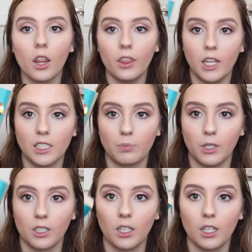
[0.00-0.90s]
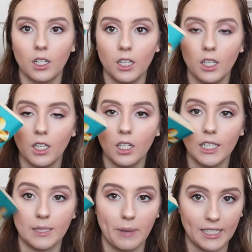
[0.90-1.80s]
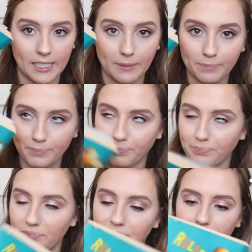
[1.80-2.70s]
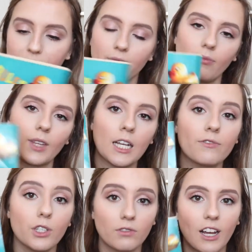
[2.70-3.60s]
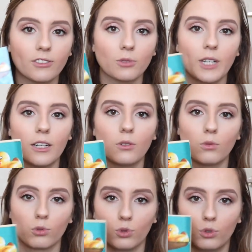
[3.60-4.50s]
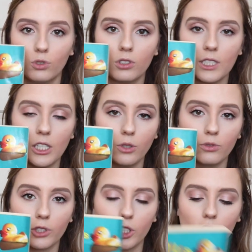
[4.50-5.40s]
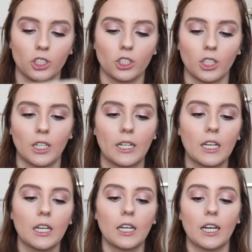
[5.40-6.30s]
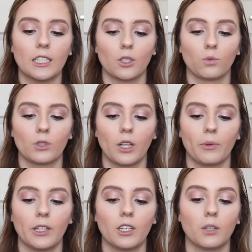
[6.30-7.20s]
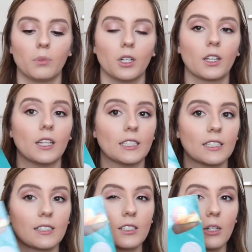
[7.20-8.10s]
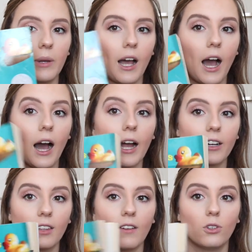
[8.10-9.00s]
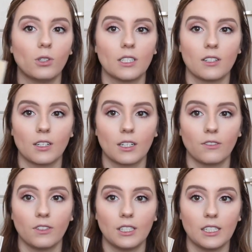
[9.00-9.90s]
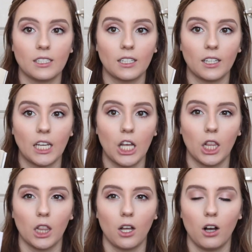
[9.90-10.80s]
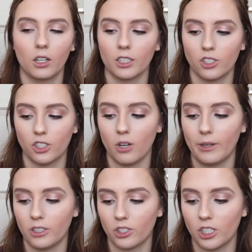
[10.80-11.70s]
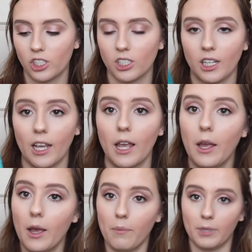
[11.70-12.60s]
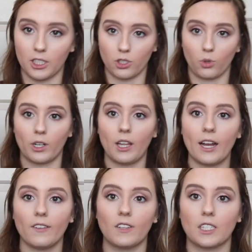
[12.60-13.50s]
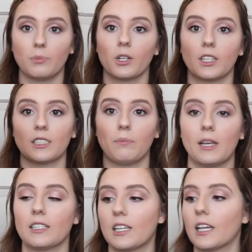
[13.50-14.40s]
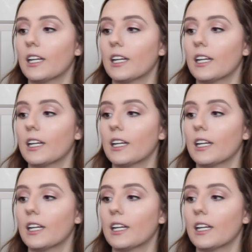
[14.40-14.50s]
This book is amazing. If you've never read Rules, you for sure should. It's a really, really good book. This is a little bit higher level. It's decently long. There's no illustrations in it, but the storyline of this book is amazing.